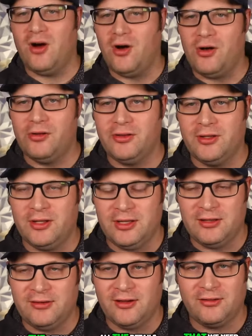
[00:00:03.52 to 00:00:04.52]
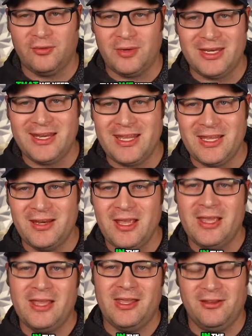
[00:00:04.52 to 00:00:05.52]
all the details that we need
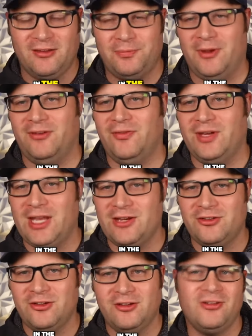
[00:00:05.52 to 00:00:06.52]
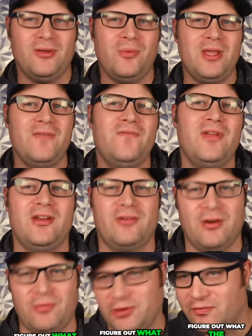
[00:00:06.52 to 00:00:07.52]
in the specifications so that we can figure
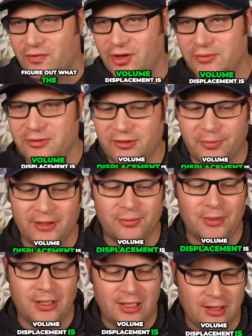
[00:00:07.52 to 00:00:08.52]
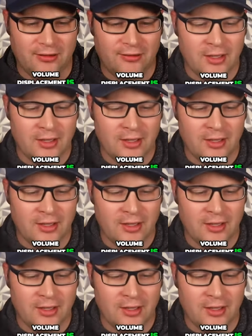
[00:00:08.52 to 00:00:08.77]
out what the volume displacement is.